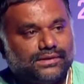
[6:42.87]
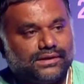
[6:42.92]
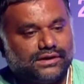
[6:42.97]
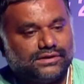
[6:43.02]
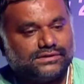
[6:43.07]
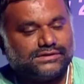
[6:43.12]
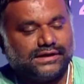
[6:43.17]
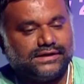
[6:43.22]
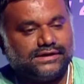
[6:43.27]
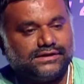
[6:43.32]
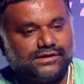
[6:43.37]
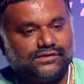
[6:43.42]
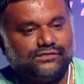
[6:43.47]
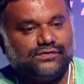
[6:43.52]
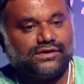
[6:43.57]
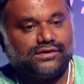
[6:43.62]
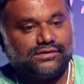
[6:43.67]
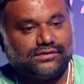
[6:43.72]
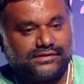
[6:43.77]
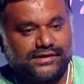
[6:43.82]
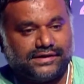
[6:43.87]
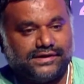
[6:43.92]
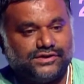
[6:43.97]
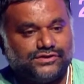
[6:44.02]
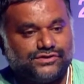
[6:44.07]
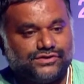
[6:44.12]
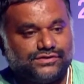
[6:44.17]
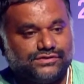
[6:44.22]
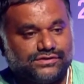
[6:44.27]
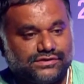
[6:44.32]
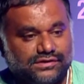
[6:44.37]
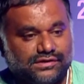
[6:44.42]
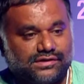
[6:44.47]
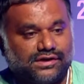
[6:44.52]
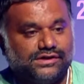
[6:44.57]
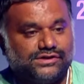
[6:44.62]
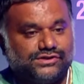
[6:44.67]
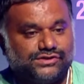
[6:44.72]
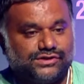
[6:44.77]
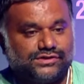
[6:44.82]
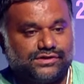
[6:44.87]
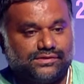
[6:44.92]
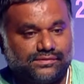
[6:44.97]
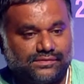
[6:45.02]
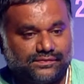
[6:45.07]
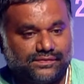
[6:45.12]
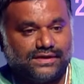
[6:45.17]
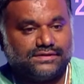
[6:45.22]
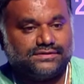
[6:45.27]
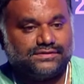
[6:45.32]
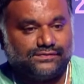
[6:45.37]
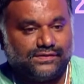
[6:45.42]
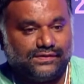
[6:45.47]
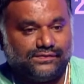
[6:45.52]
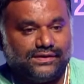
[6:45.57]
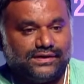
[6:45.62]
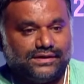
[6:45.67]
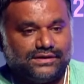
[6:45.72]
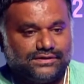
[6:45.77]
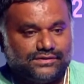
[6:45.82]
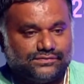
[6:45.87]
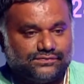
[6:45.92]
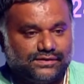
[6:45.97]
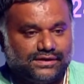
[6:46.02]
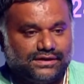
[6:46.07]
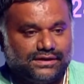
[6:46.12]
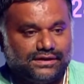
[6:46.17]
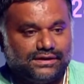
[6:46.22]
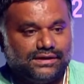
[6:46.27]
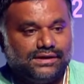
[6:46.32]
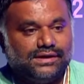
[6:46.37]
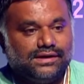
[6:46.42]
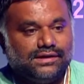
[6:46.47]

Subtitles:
a center for our traditions and culture, our ways of living in this world.